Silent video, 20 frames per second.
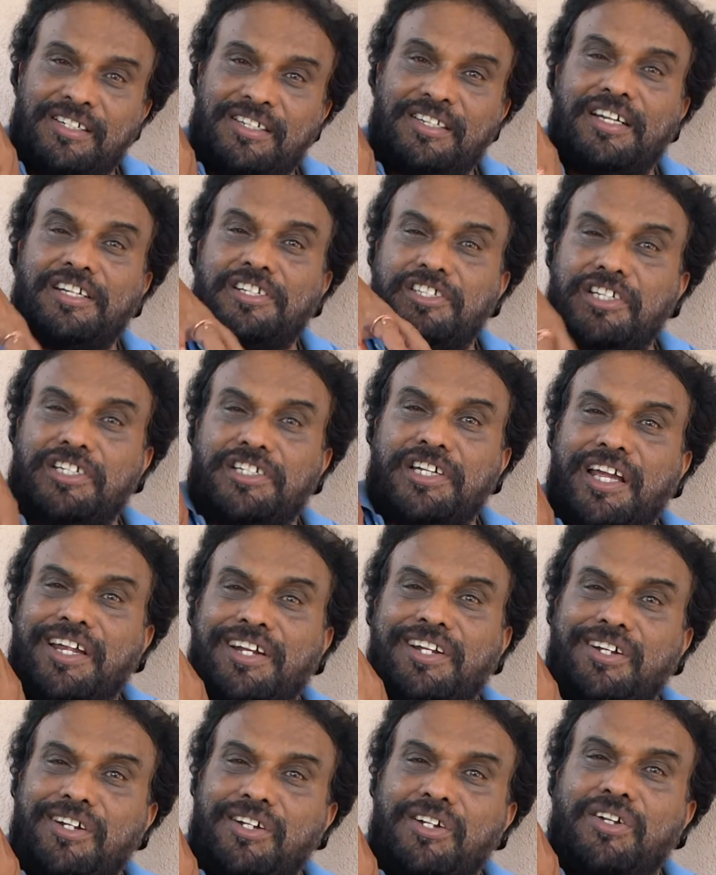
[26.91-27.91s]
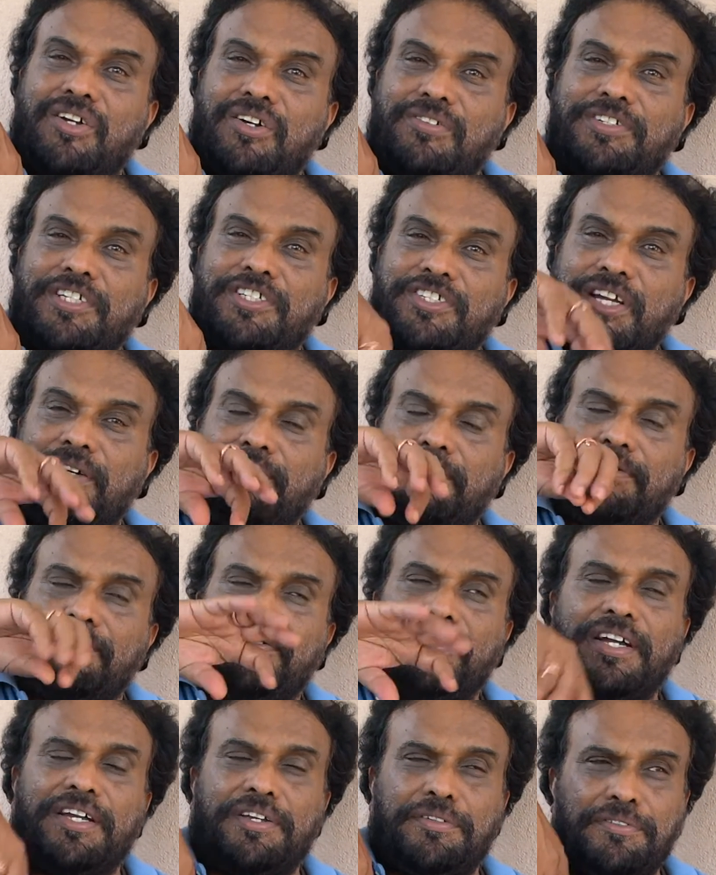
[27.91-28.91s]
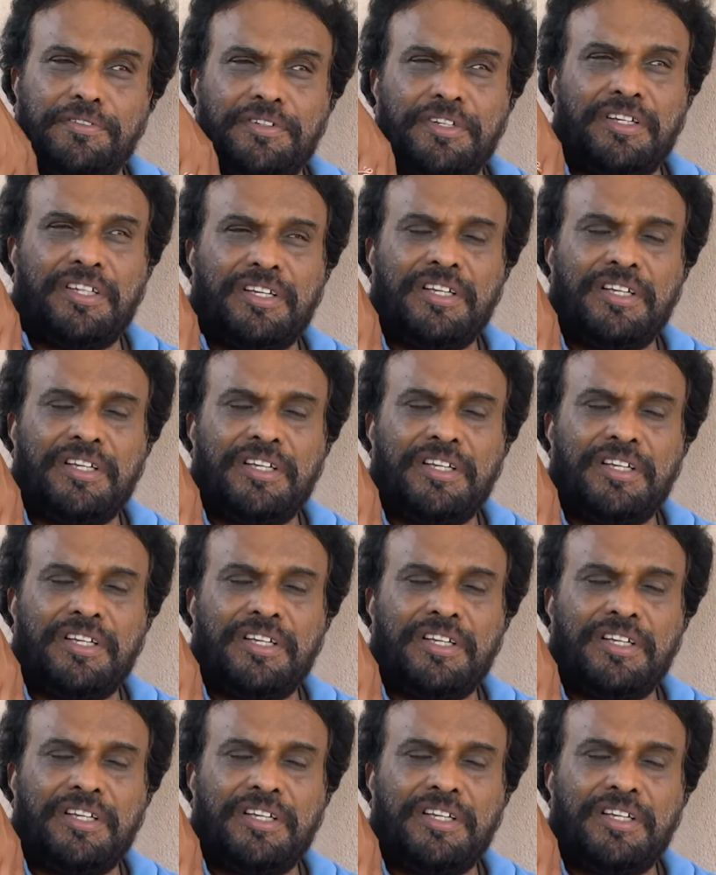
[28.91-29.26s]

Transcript: that is the title of the chapter 5,